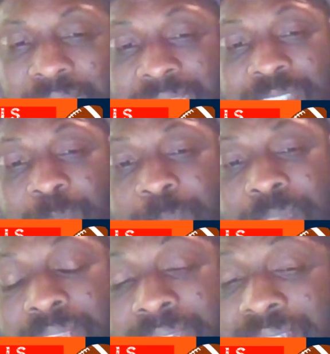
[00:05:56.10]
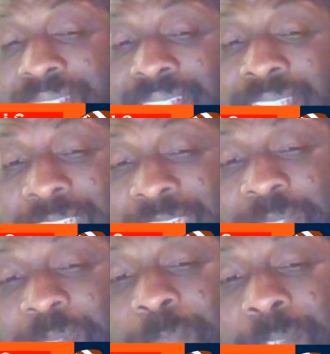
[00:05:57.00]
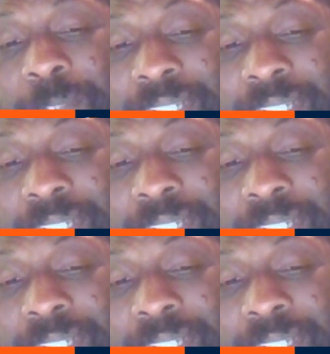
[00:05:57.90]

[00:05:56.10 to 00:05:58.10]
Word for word: I do like their